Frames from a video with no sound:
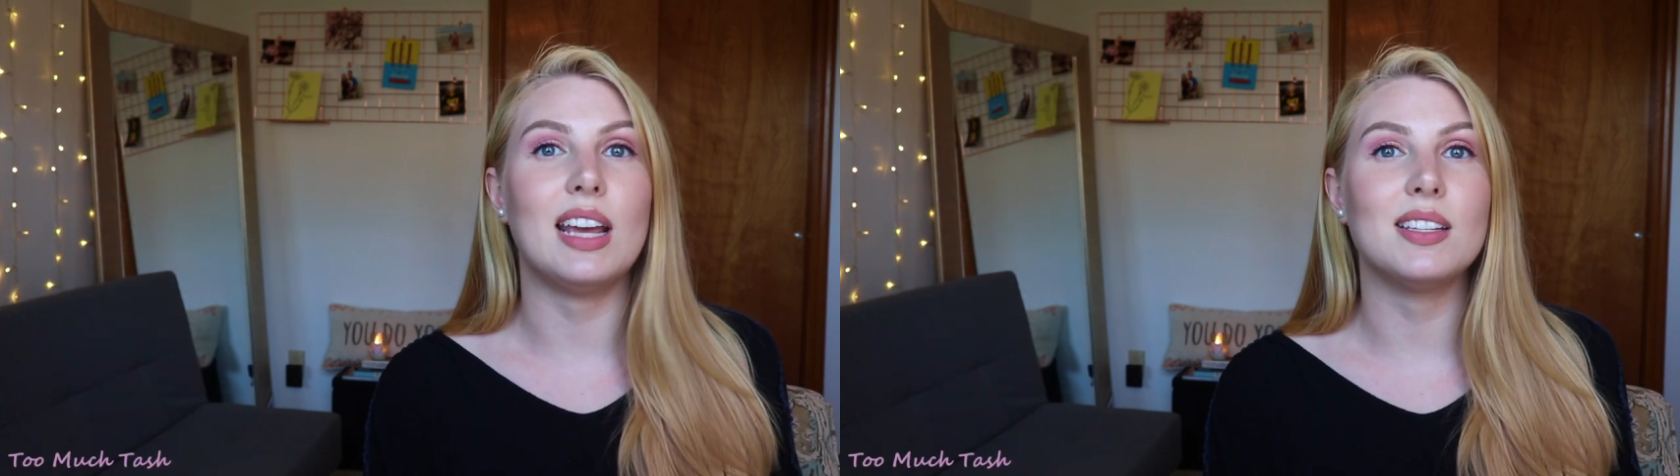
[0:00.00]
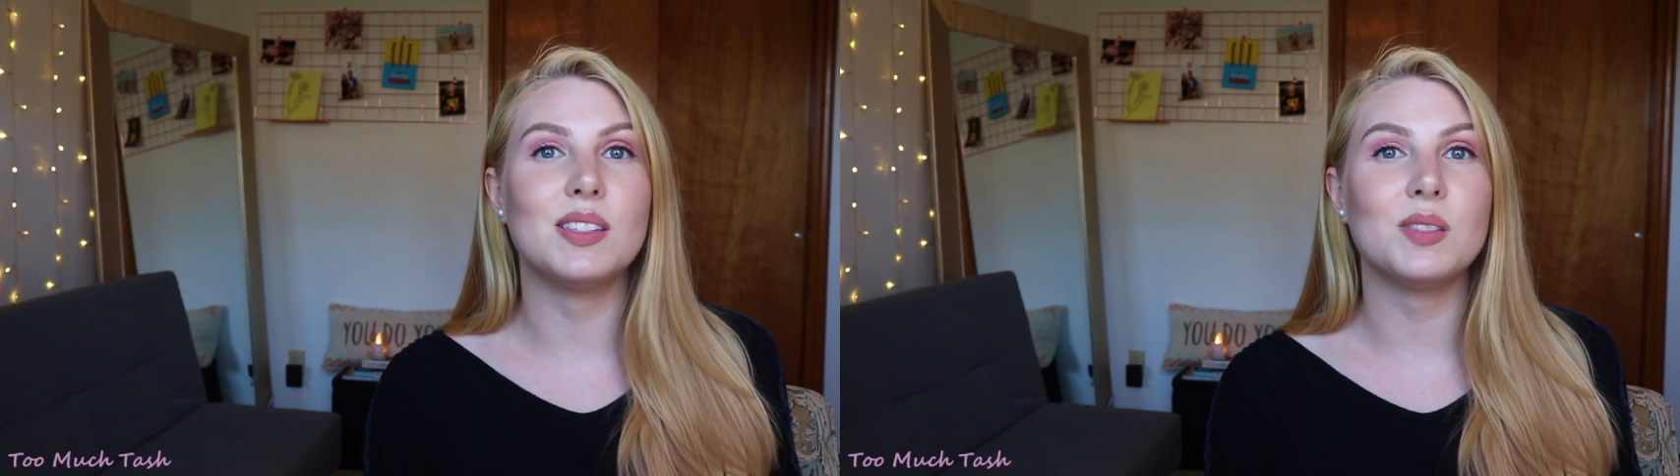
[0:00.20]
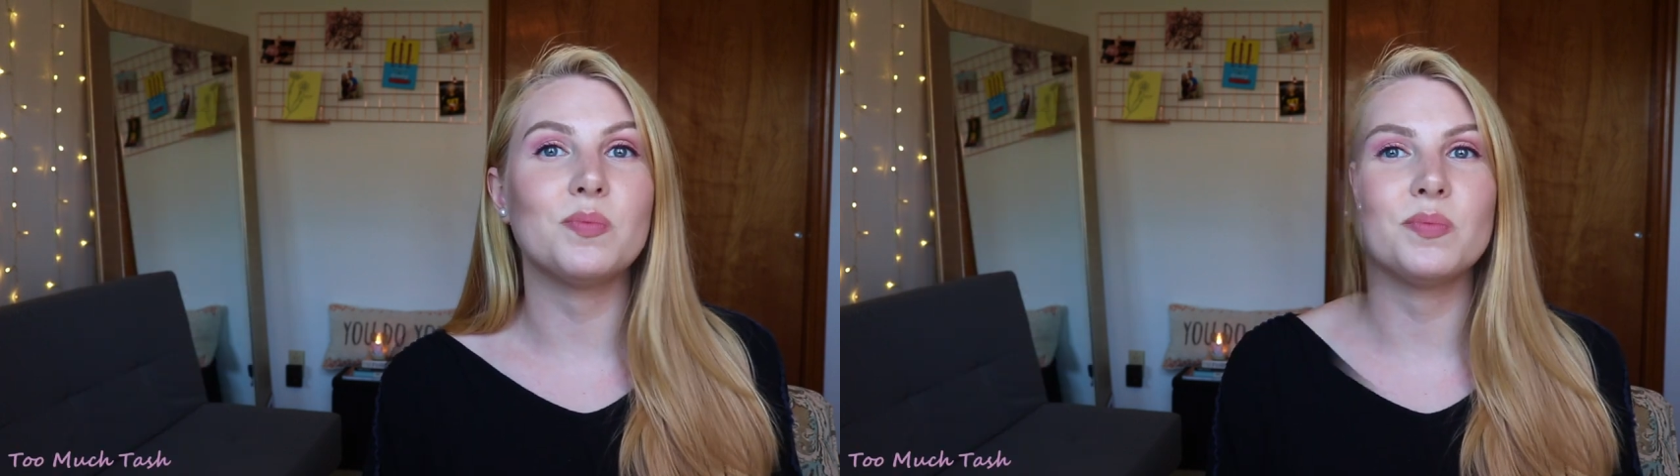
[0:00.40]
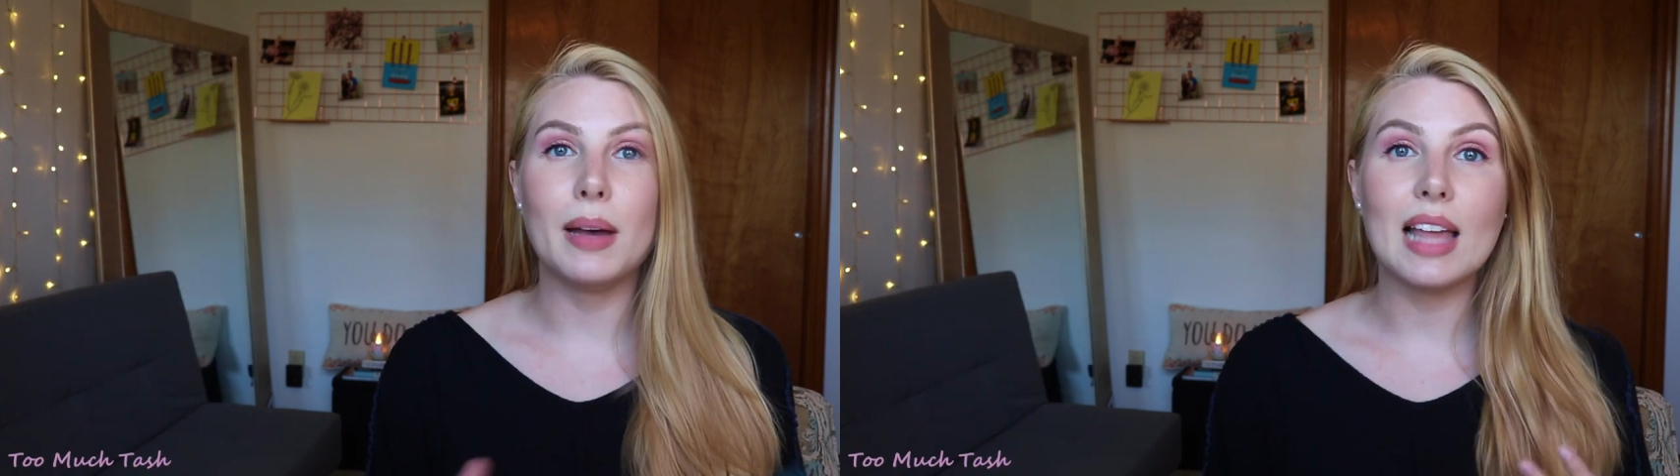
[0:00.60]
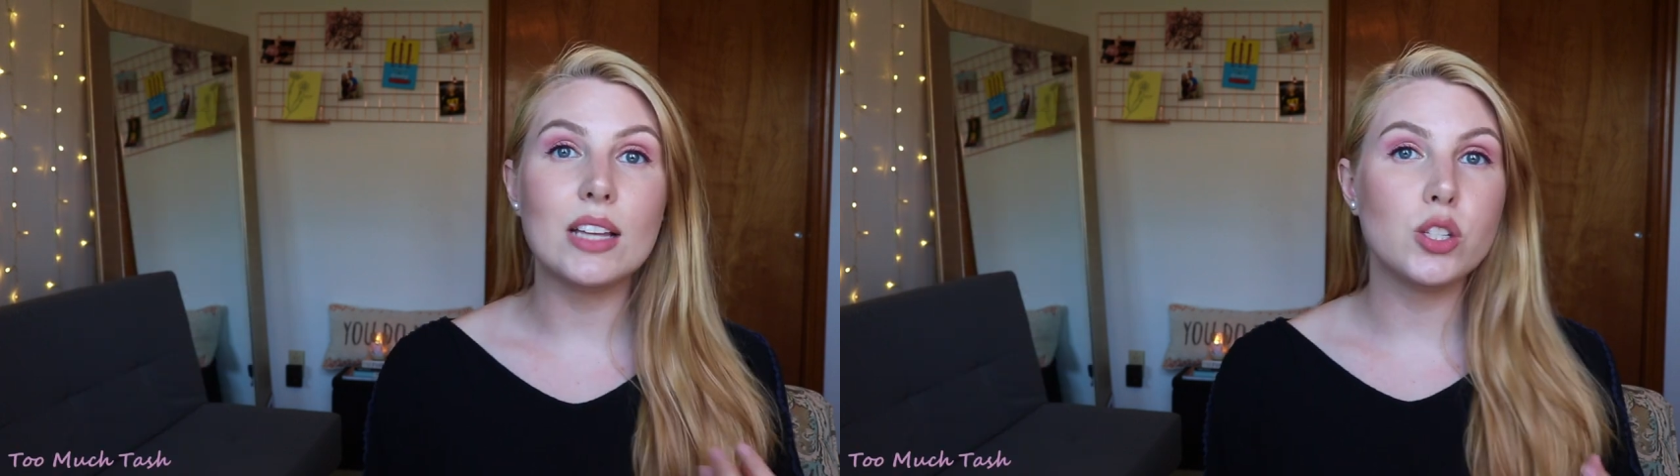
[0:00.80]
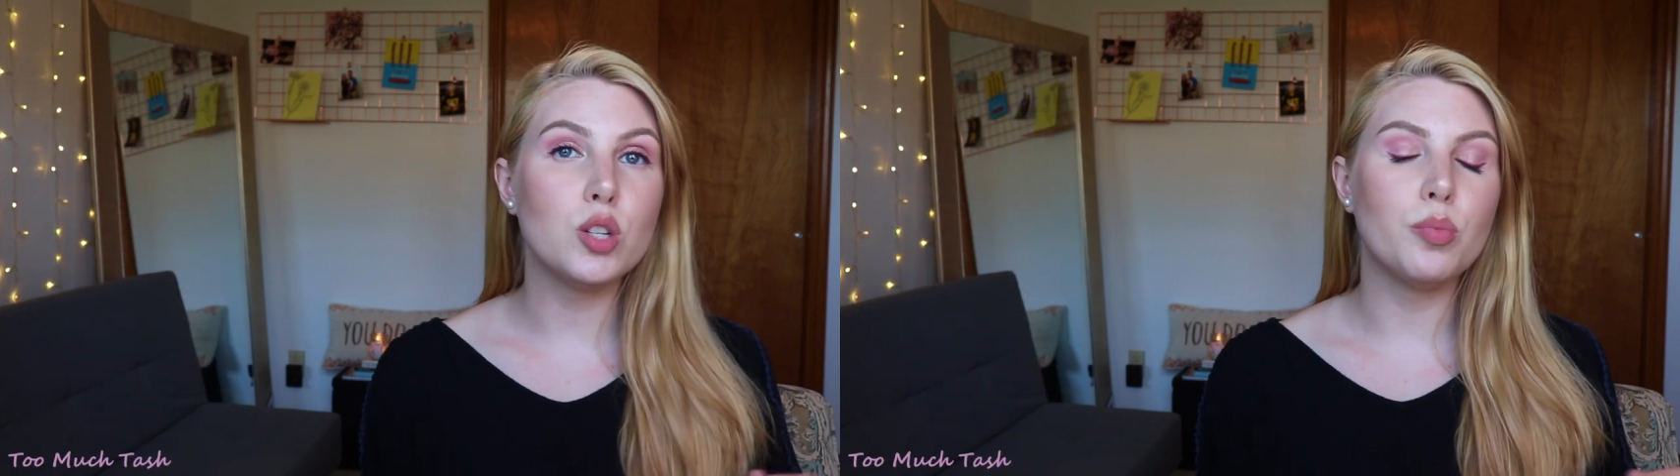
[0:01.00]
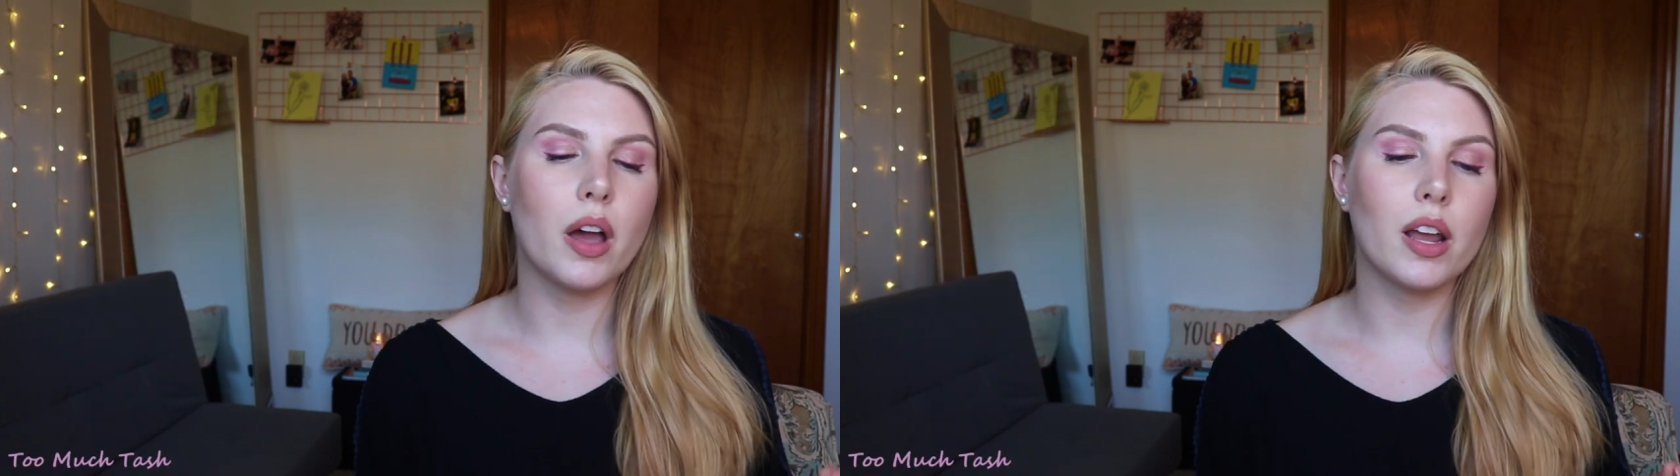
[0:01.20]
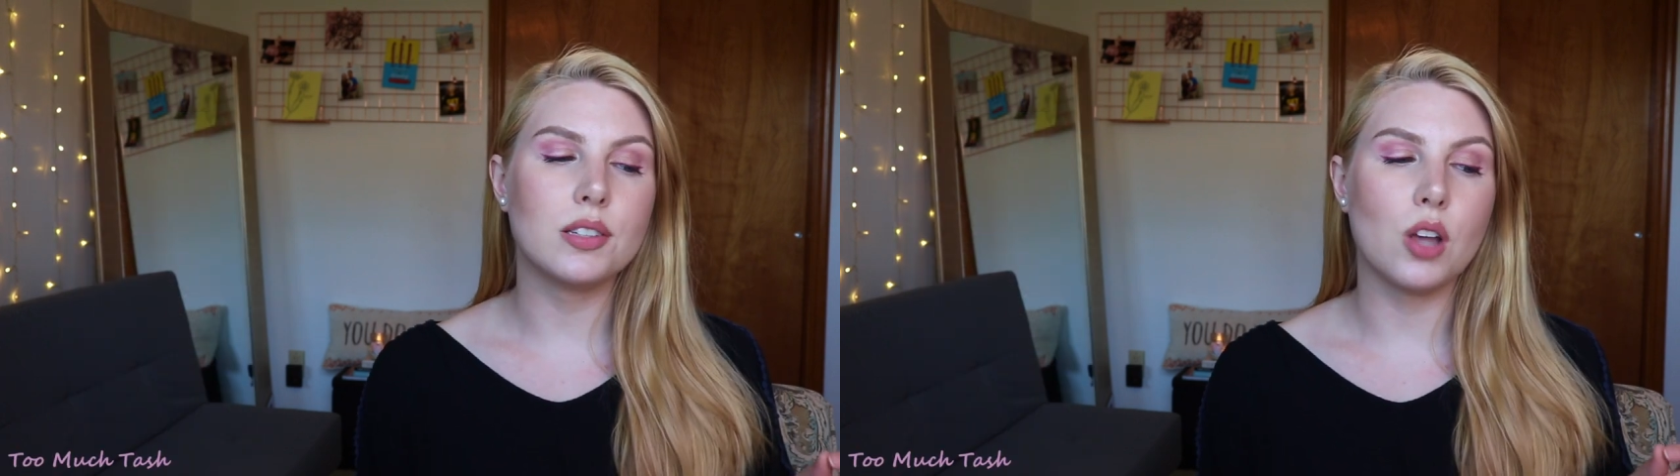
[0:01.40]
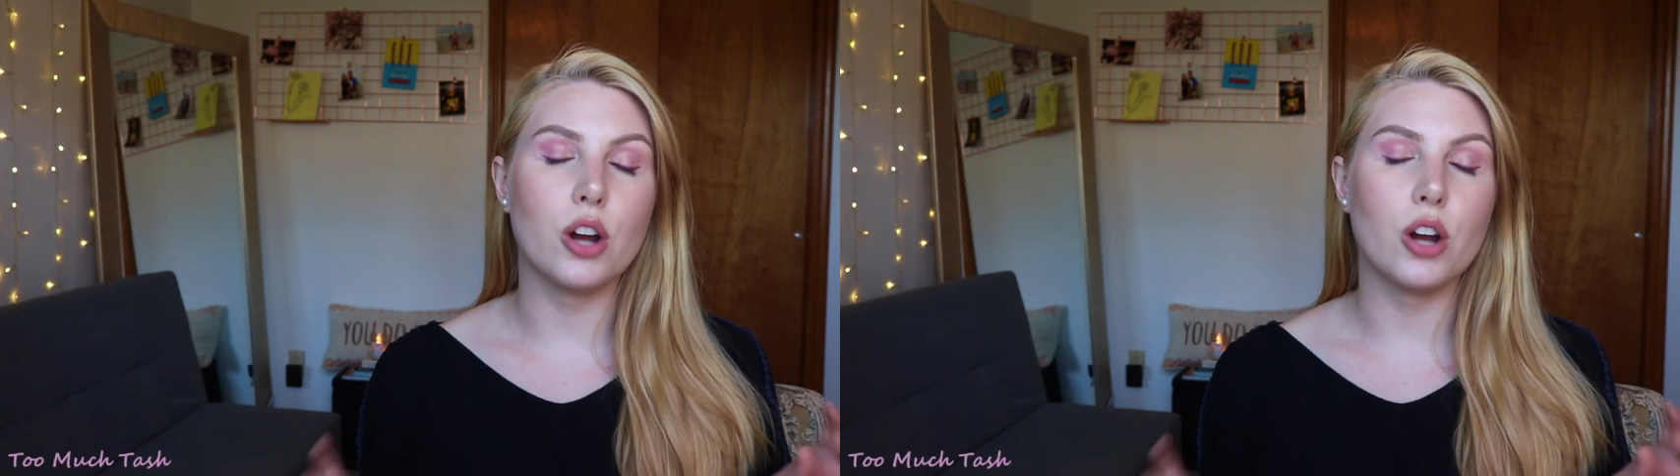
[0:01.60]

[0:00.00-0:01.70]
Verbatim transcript: nice. And my last two products